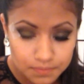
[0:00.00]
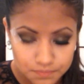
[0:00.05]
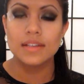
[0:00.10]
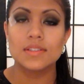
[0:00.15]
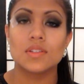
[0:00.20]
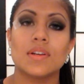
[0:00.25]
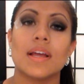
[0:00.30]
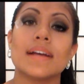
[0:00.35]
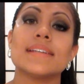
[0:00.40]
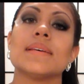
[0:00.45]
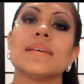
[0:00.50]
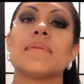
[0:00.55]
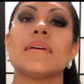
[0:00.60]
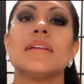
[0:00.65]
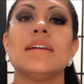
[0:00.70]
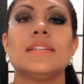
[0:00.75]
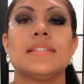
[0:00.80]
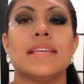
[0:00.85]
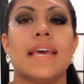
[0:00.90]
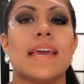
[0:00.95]
So next I'm
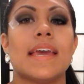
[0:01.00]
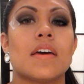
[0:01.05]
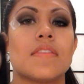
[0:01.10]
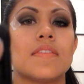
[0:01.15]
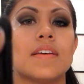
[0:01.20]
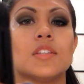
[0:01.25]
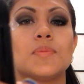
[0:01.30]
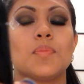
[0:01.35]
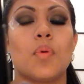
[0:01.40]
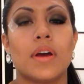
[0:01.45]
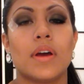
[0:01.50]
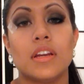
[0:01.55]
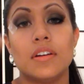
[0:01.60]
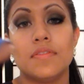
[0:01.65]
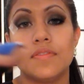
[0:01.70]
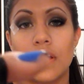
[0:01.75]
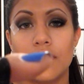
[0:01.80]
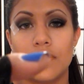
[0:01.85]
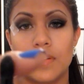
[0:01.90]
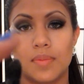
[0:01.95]
going to take this pointed
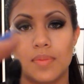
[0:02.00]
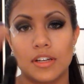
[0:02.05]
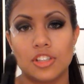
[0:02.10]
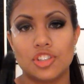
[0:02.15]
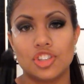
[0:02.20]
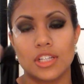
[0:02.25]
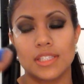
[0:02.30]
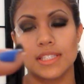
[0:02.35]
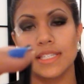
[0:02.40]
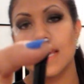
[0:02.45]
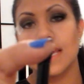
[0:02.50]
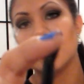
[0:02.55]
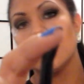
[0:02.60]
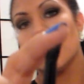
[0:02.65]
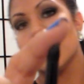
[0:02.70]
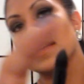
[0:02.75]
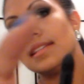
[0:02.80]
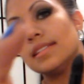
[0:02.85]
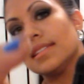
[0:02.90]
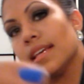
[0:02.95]
fluffy brush just like
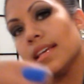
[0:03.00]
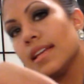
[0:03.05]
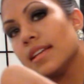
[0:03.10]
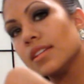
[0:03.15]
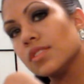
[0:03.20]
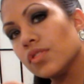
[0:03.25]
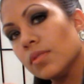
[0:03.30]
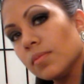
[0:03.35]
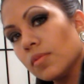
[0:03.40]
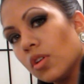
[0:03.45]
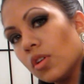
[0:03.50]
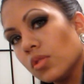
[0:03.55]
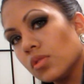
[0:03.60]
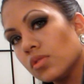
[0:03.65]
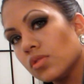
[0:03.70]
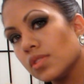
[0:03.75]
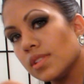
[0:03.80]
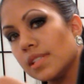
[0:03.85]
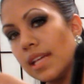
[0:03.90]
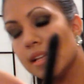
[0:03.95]
this. It is from
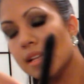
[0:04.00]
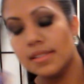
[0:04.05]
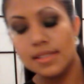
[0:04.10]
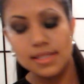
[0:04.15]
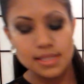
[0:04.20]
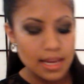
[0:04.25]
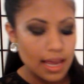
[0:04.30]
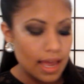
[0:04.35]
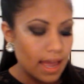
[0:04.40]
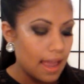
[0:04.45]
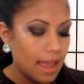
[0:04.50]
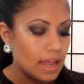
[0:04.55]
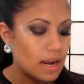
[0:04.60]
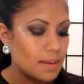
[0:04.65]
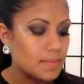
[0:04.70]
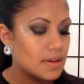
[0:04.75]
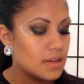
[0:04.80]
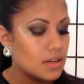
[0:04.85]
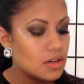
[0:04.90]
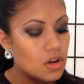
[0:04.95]
Coastal Scents. And
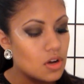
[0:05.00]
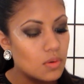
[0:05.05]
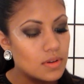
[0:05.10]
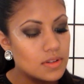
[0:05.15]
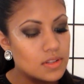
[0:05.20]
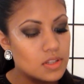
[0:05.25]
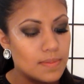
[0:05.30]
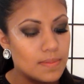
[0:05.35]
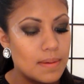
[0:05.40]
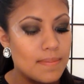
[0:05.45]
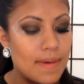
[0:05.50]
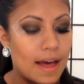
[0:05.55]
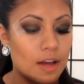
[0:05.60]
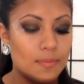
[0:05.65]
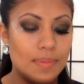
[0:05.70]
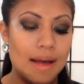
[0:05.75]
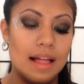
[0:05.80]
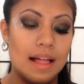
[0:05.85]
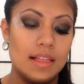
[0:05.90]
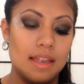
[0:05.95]
I'm going to go into my MAC
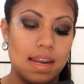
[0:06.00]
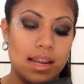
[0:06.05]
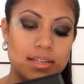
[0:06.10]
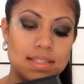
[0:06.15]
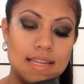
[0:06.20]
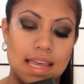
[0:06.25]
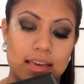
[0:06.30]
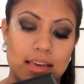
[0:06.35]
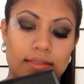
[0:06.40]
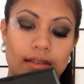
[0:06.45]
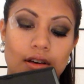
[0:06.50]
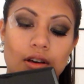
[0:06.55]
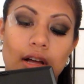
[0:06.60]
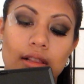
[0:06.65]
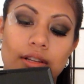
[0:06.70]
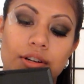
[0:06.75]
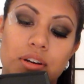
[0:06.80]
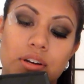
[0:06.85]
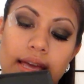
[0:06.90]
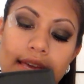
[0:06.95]
palette and take the
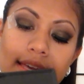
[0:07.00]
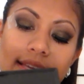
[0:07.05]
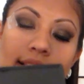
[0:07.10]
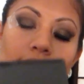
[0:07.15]
color Naked